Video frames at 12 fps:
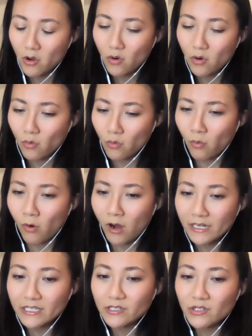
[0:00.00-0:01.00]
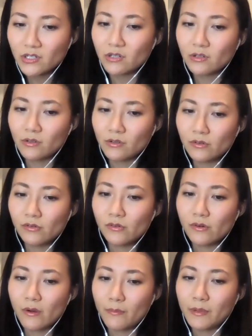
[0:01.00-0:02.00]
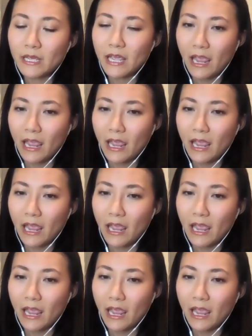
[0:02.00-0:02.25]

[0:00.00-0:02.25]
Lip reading: wanted to be